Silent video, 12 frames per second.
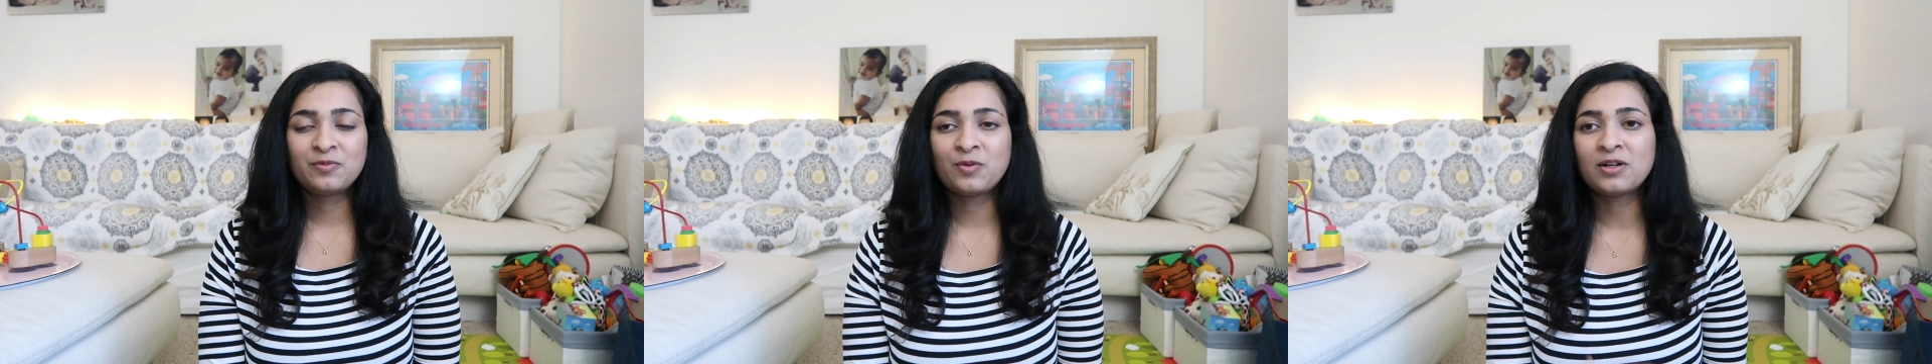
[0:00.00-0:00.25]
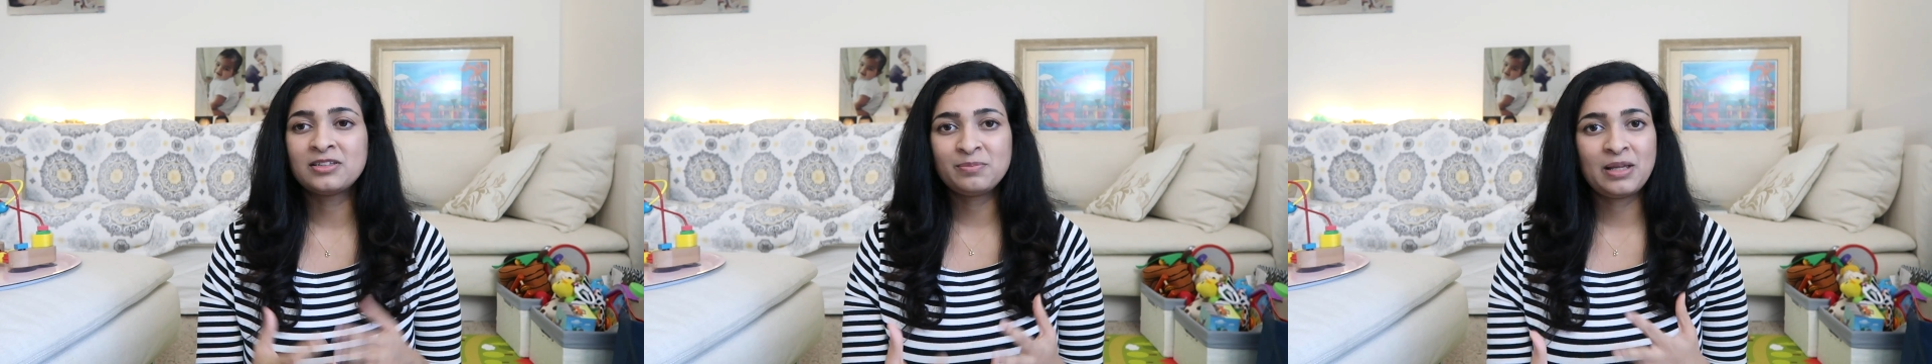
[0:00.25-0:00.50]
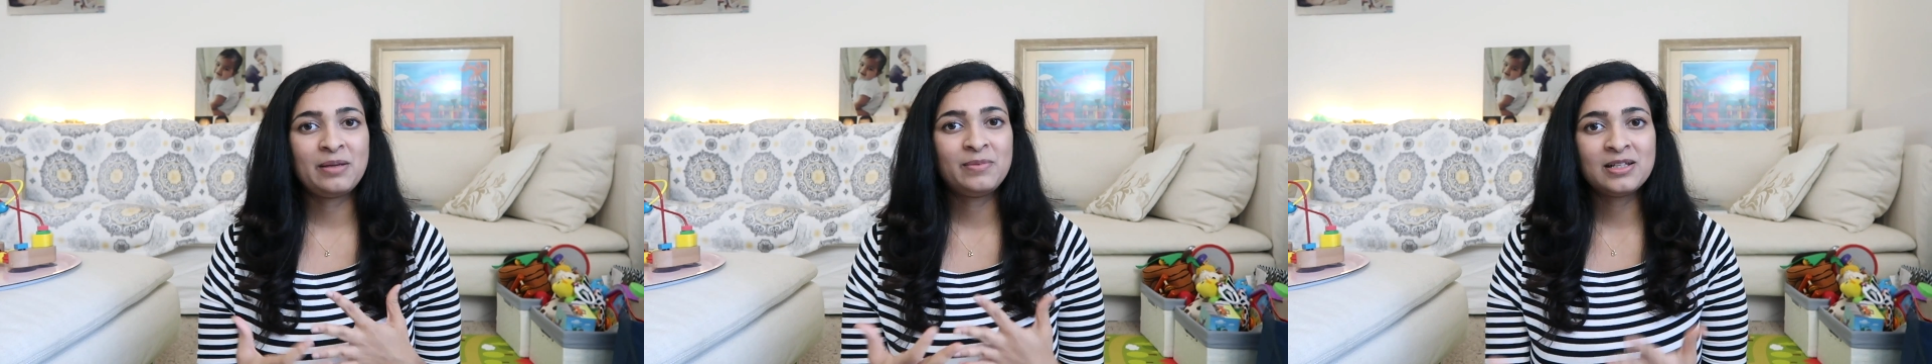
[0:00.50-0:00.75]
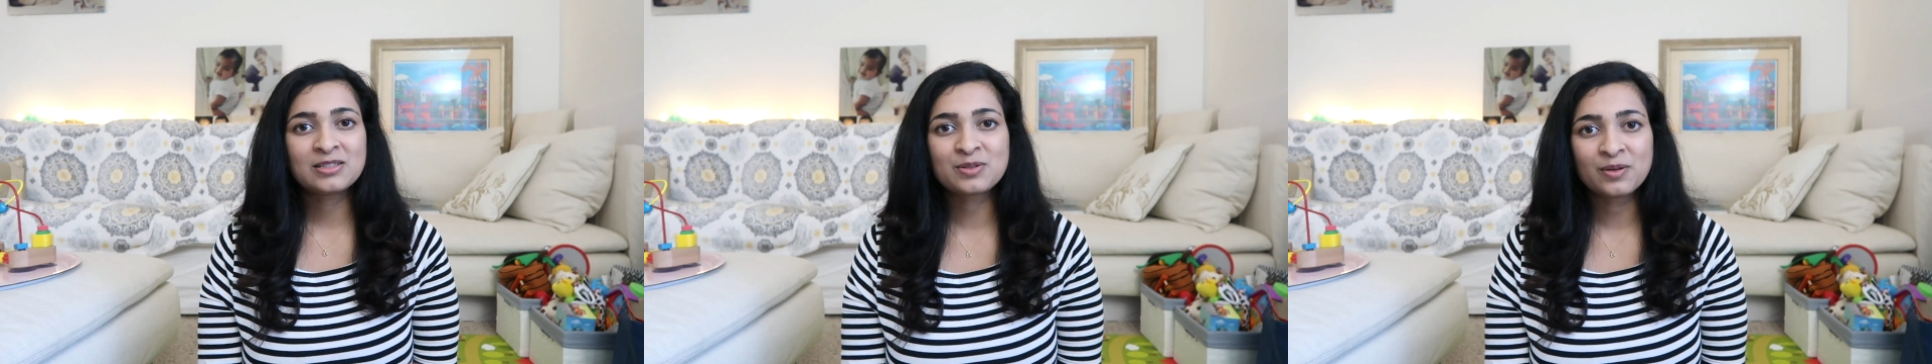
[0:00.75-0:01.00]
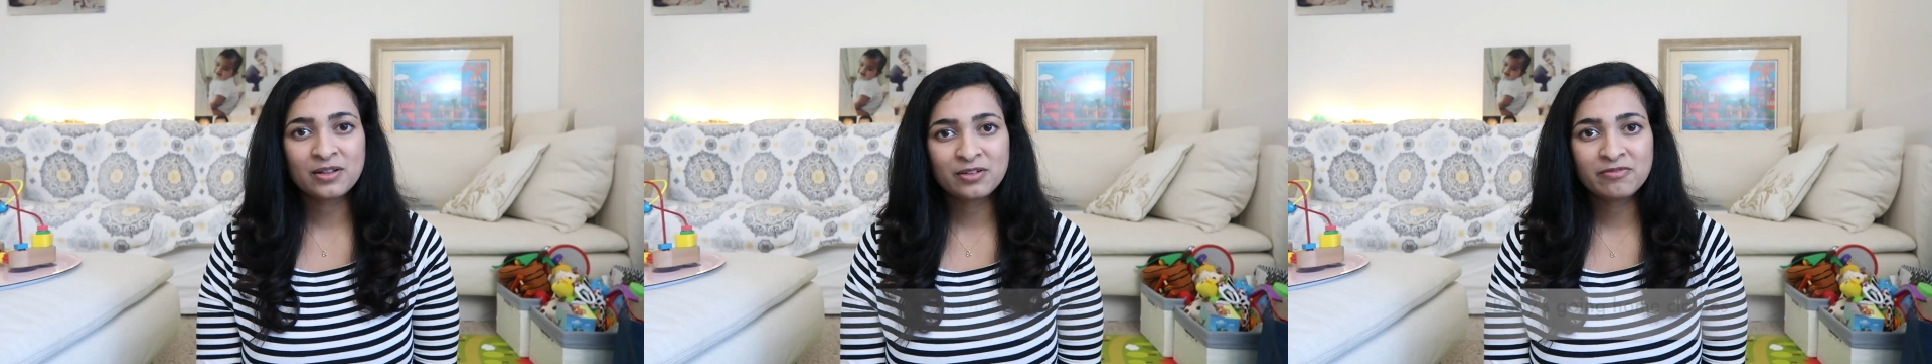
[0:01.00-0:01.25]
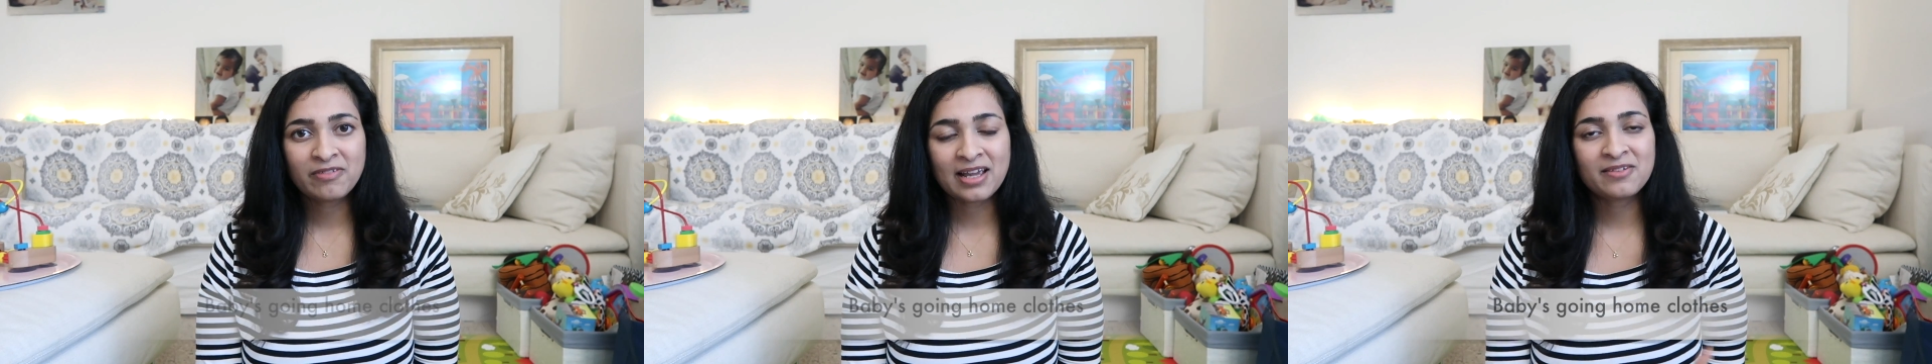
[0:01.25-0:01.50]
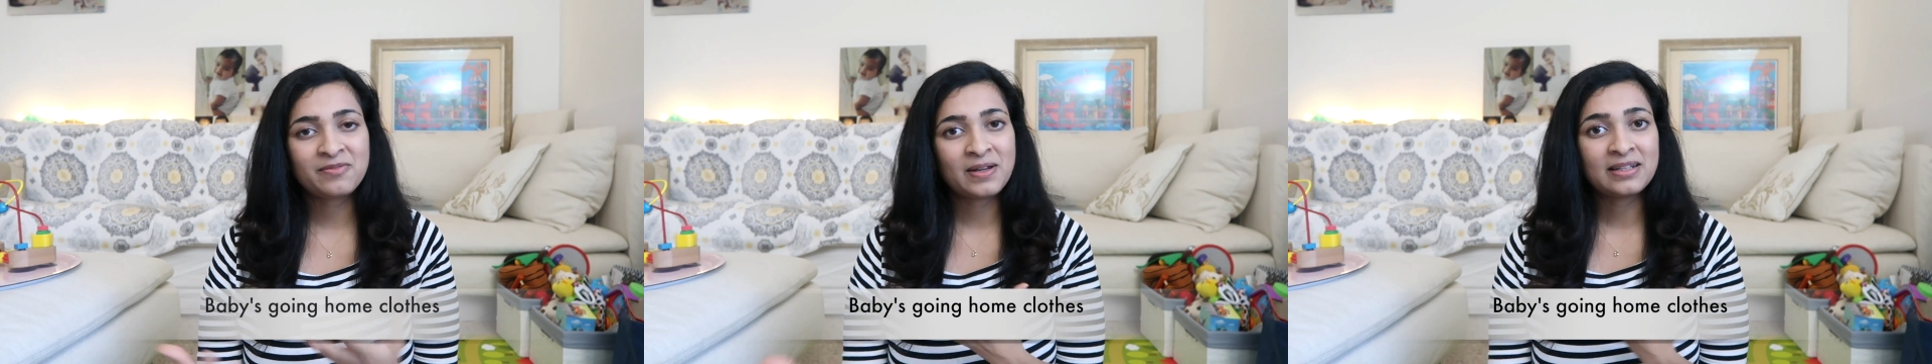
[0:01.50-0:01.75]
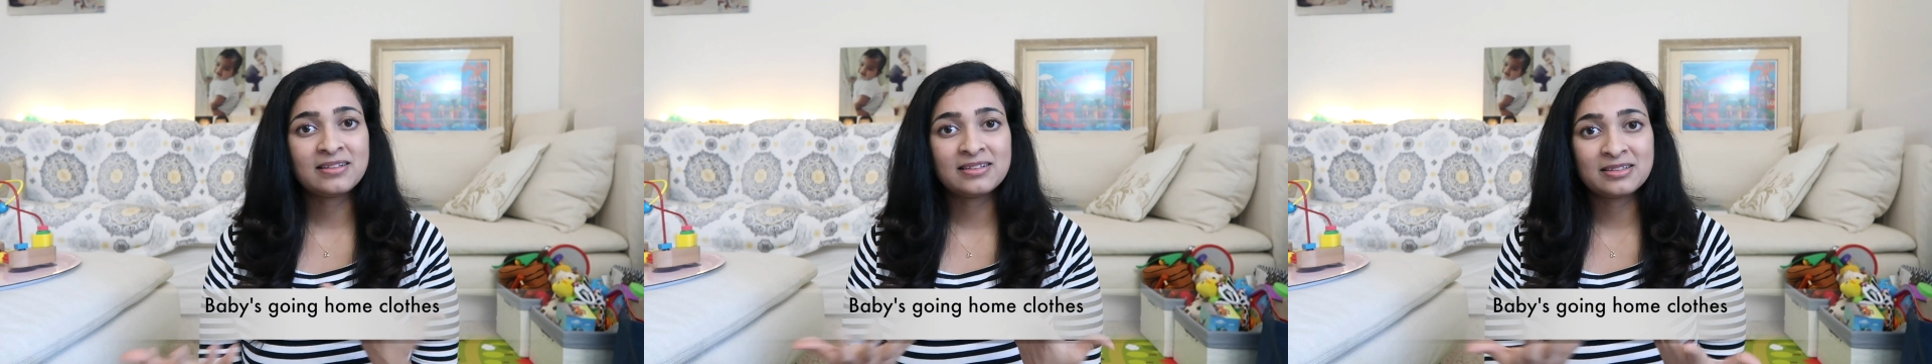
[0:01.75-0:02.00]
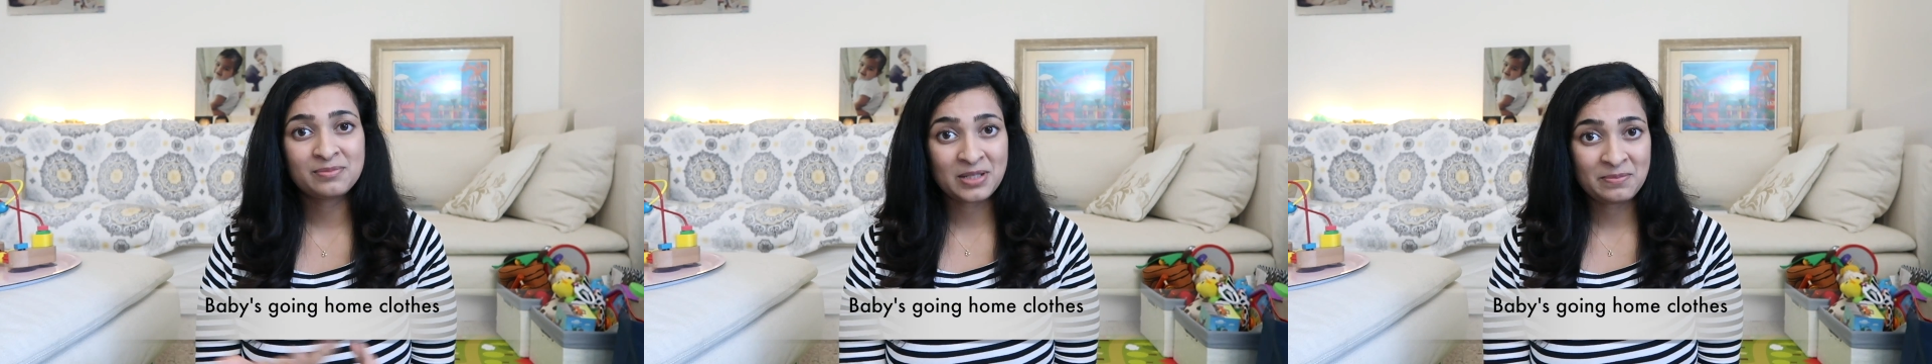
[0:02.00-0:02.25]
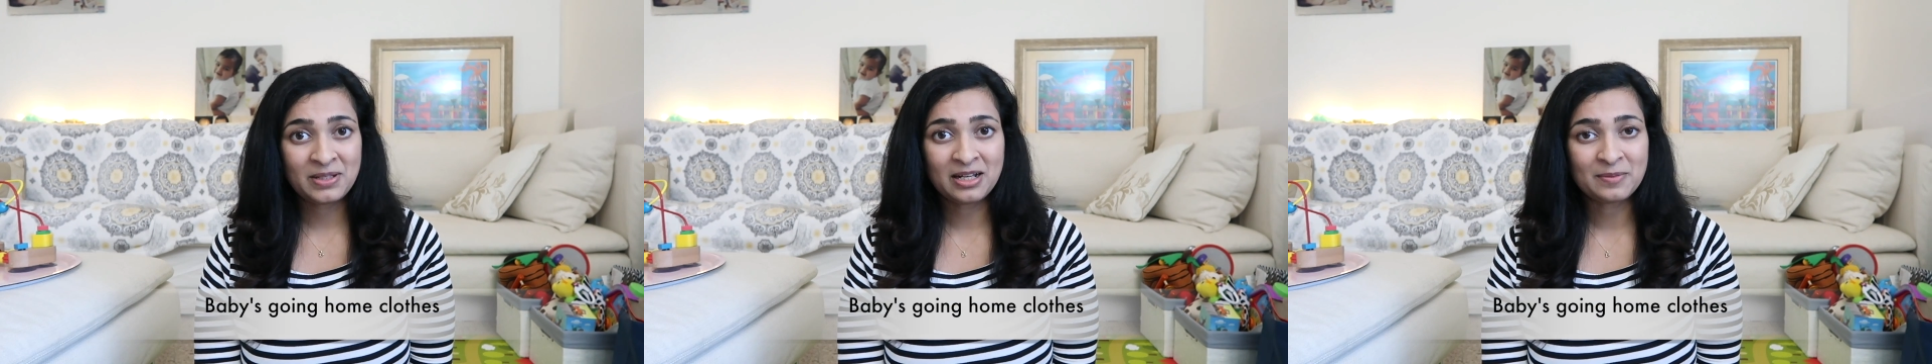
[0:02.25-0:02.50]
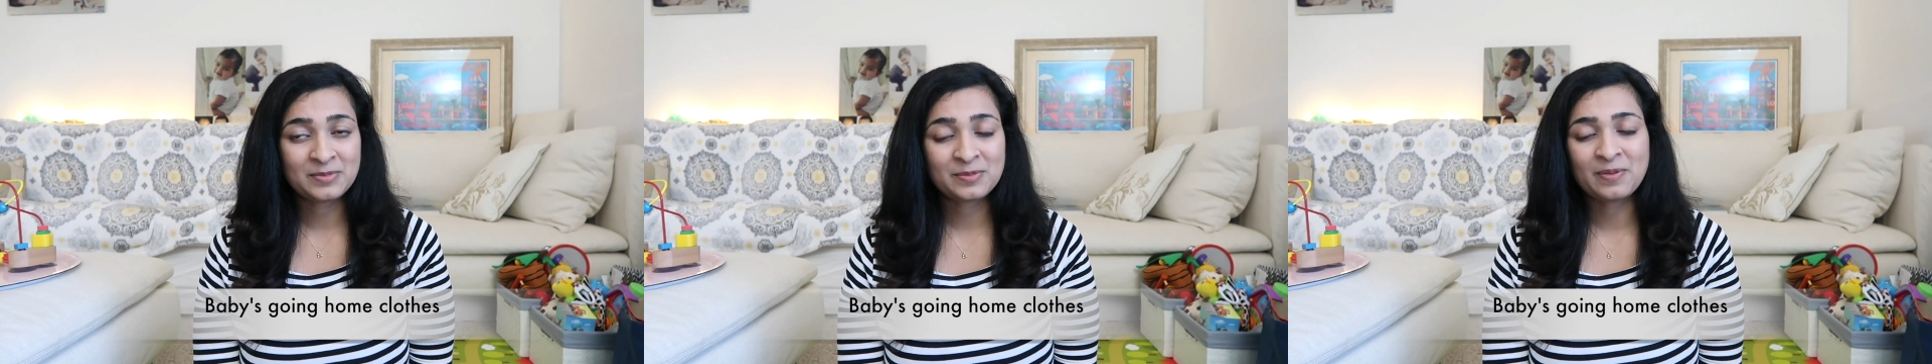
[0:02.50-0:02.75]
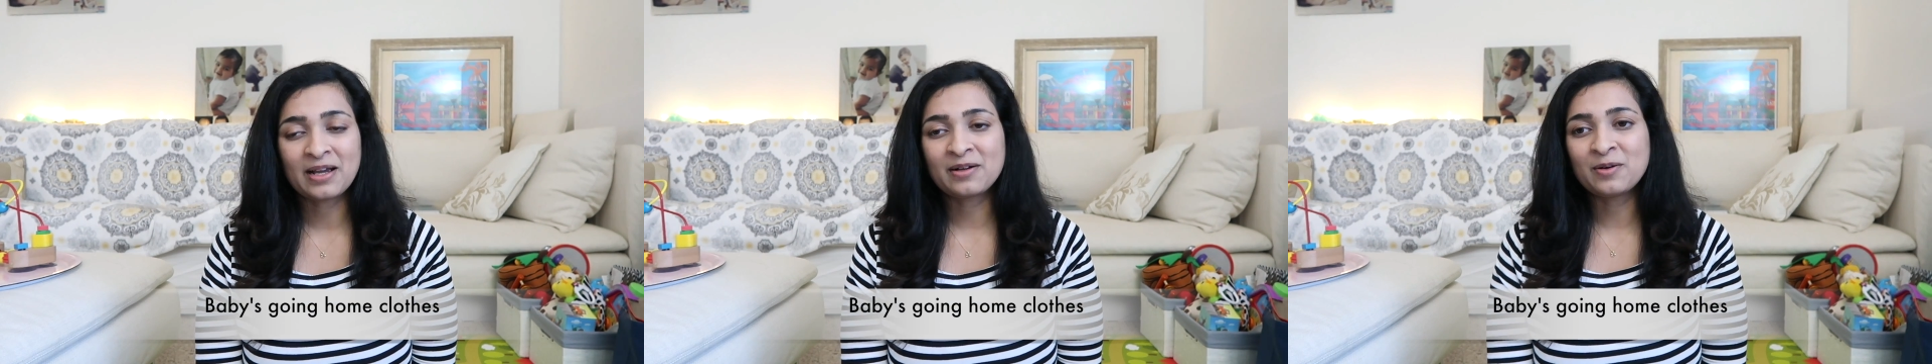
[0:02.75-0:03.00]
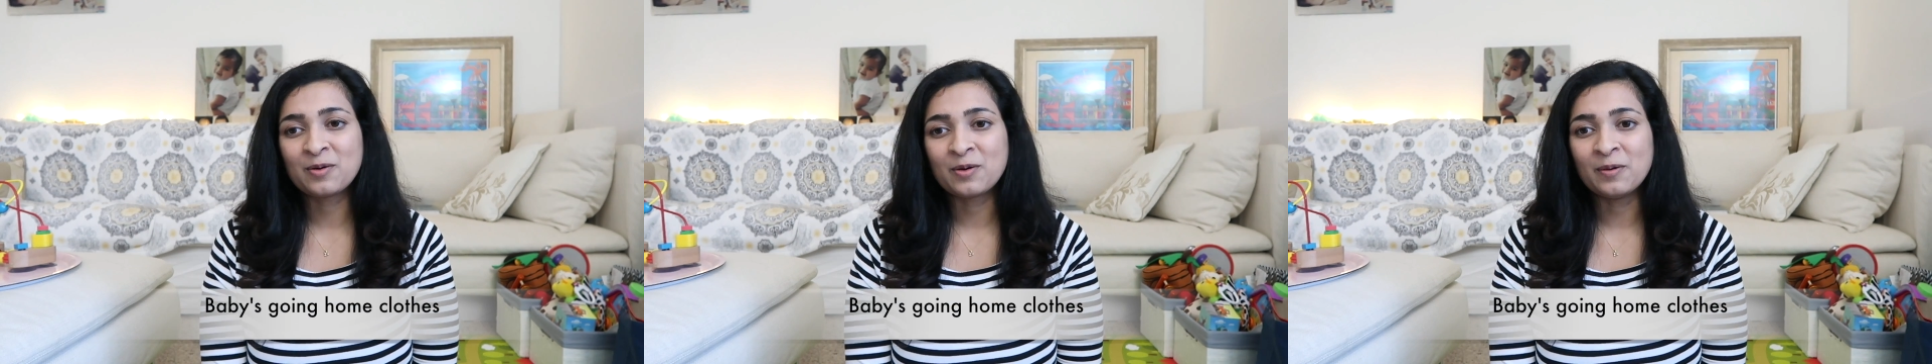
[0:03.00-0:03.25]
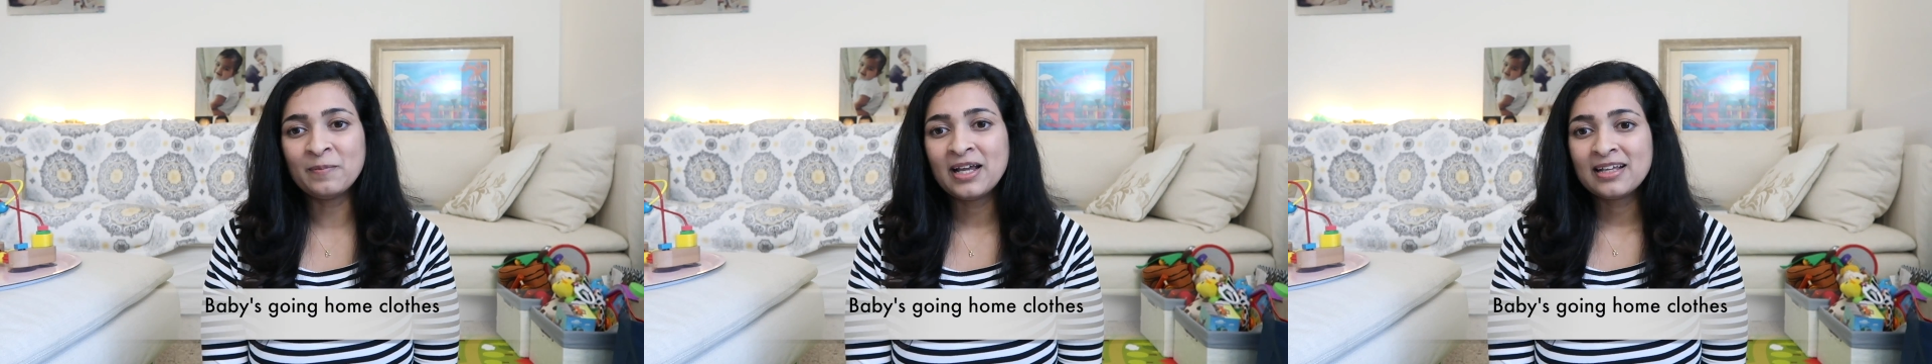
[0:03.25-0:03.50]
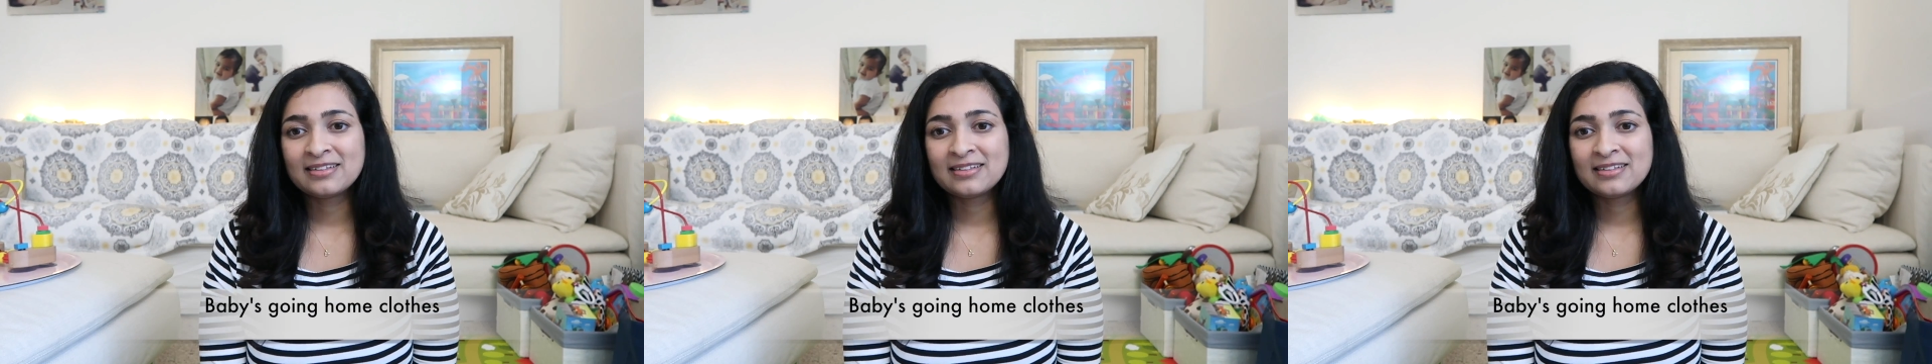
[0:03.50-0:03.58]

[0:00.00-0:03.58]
what the baby is going to wear when the baby comes back home.